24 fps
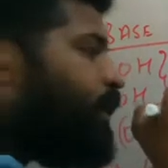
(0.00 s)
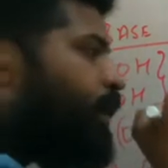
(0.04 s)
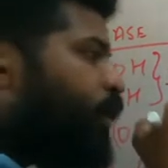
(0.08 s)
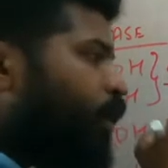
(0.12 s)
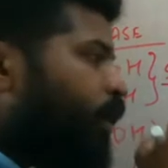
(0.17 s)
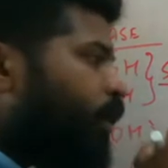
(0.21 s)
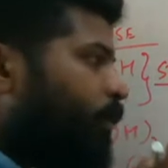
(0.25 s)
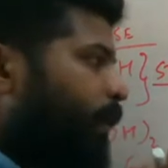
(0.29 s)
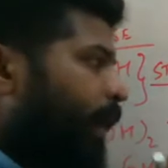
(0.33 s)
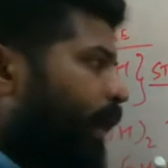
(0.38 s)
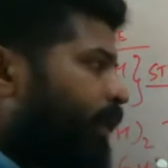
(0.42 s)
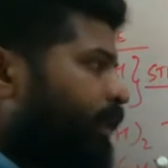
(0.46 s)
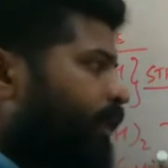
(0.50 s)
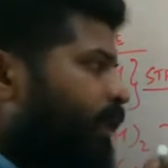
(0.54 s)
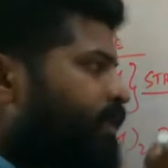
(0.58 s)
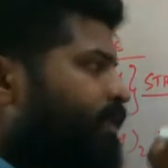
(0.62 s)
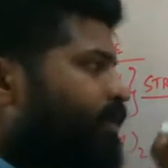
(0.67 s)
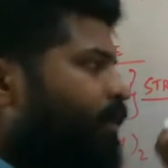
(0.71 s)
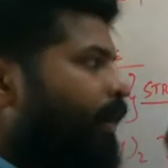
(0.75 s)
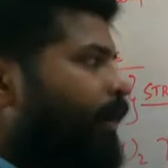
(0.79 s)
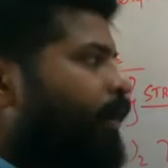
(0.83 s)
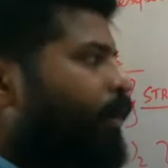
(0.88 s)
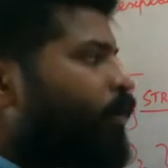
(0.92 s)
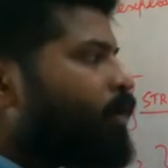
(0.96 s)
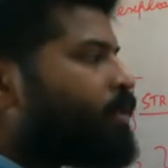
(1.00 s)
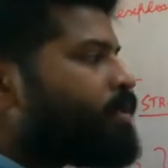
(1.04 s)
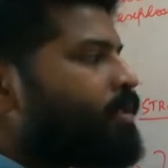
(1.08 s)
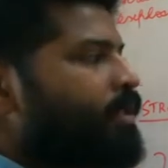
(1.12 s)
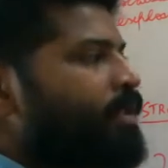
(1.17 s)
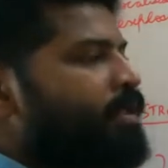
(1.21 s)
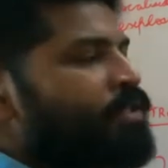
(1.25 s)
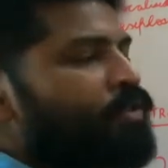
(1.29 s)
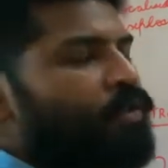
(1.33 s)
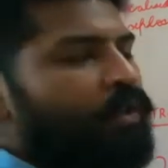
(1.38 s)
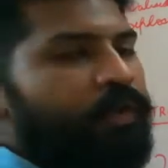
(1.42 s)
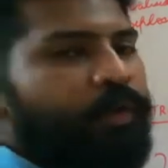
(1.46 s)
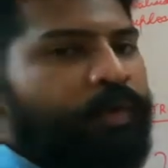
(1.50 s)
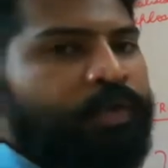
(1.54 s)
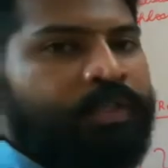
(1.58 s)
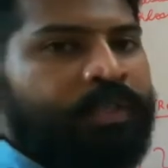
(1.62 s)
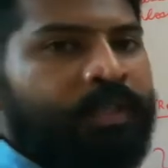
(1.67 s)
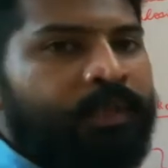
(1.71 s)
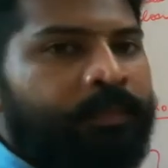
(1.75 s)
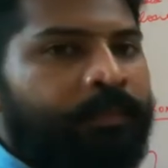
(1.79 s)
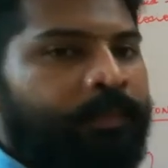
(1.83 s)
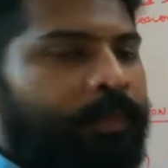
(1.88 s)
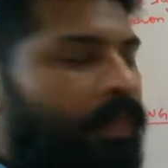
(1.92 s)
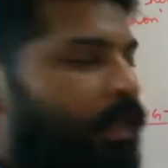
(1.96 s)
or magnesium hydroxide
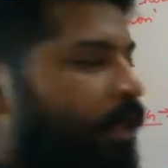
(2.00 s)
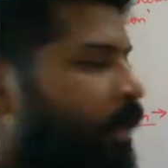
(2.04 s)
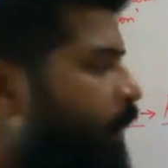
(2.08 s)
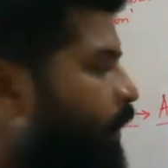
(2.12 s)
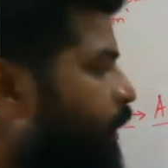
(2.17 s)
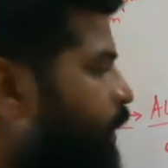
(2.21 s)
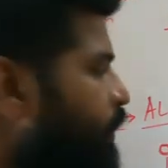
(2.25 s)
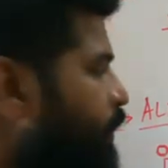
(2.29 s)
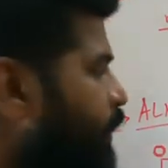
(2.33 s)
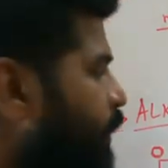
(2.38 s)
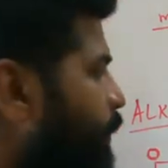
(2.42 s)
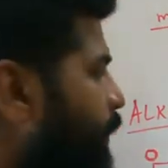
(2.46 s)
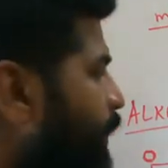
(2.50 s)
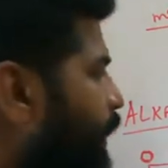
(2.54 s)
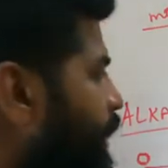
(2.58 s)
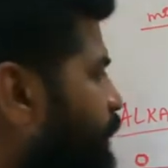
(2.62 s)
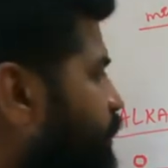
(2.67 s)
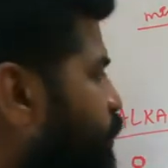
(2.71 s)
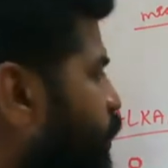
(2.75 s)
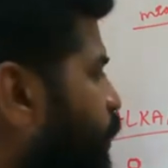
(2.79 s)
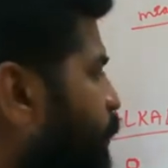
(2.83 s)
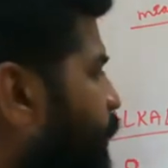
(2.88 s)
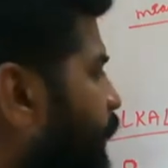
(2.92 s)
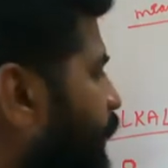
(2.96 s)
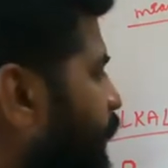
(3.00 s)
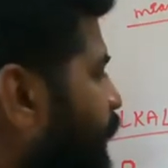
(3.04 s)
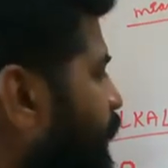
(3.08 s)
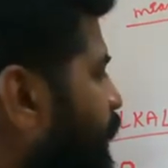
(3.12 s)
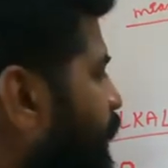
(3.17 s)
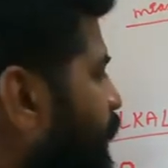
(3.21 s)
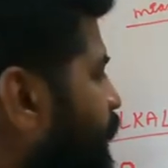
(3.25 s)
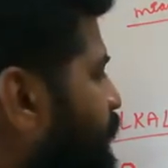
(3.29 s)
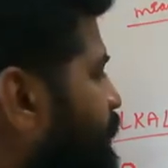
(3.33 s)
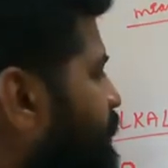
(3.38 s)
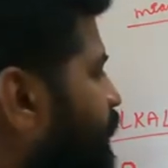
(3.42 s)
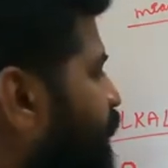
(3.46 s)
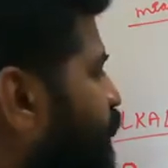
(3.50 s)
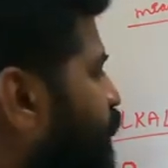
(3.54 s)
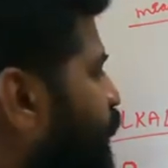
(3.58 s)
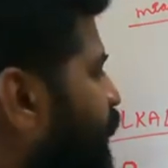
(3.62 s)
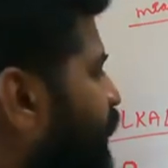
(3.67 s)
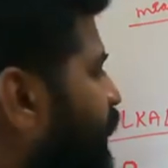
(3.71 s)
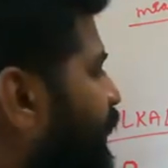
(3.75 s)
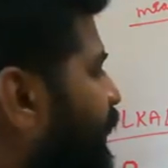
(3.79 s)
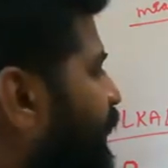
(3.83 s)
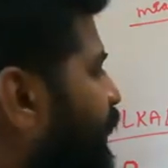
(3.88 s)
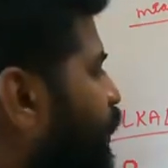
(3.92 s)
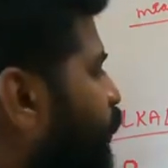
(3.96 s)
solution, the pH would be
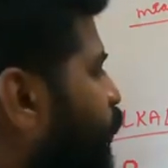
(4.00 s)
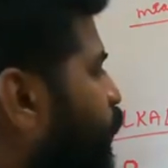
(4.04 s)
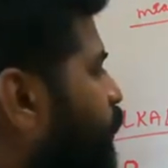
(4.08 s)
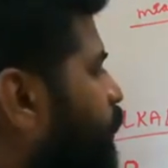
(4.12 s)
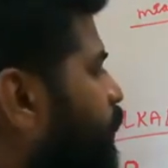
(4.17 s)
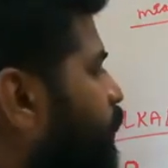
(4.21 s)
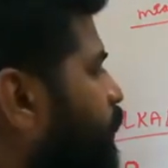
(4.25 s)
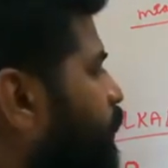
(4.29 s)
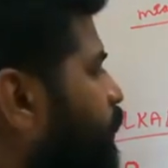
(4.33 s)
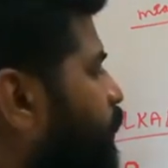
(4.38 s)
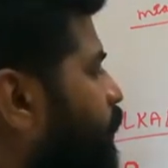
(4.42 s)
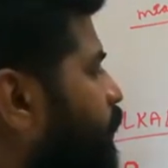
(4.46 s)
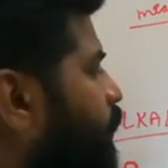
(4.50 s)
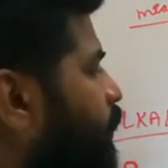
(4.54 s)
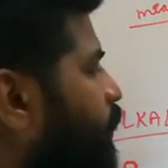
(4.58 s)
somewhere around